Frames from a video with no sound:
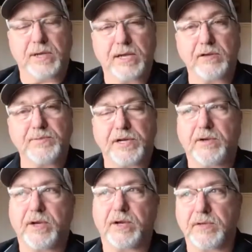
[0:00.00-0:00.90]
goes pretty
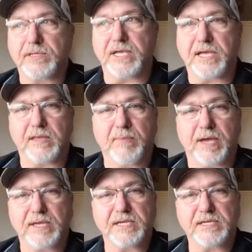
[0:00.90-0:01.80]
quick once they get the
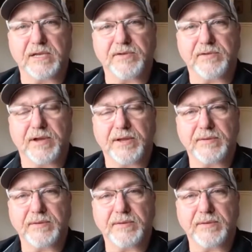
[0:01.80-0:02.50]
basics of it, right?